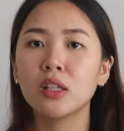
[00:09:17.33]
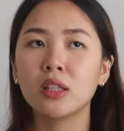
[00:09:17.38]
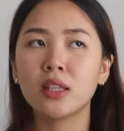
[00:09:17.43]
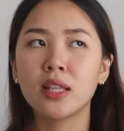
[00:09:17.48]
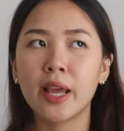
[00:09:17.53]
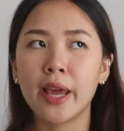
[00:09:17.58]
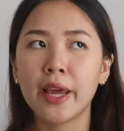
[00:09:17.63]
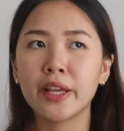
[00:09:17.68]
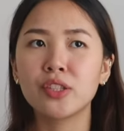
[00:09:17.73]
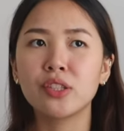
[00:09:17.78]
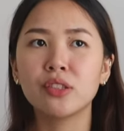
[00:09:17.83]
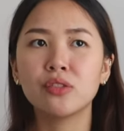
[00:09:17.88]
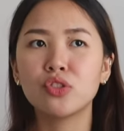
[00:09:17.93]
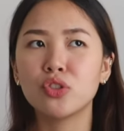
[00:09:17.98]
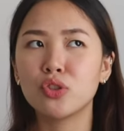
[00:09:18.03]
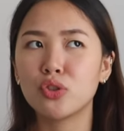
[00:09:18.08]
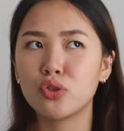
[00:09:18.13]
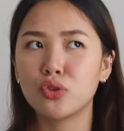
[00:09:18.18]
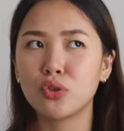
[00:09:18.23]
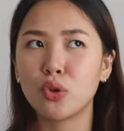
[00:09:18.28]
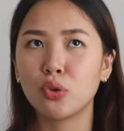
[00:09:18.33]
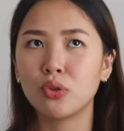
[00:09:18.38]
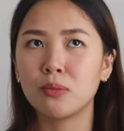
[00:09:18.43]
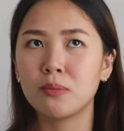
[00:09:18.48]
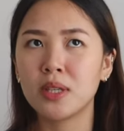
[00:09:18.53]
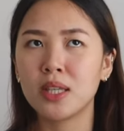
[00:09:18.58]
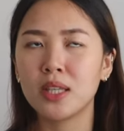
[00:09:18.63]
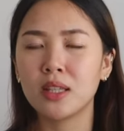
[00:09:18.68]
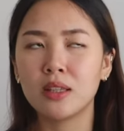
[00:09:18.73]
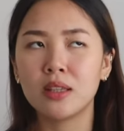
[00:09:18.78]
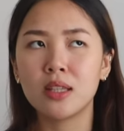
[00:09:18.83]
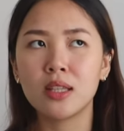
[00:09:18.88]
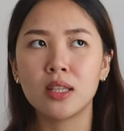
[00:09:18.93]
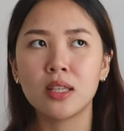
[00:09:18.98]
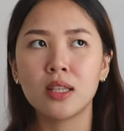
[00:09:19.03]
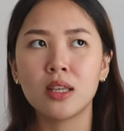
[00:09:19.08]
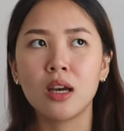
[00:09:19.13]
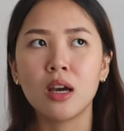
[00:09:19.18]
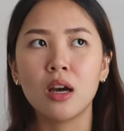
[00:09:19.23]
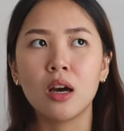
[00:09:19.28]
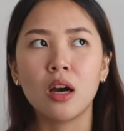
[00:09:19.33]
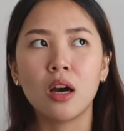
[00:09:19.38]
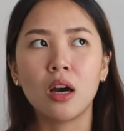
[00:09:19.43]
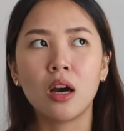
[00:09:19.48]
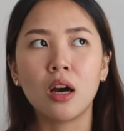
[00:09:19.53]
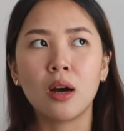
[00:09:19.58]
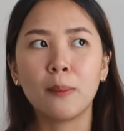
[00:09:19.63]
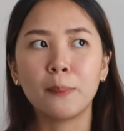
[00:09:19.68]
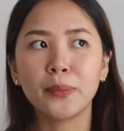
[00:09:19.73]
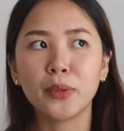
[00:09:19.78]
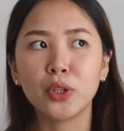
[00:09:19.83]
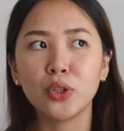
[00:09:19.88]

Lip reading: The agent just showed me the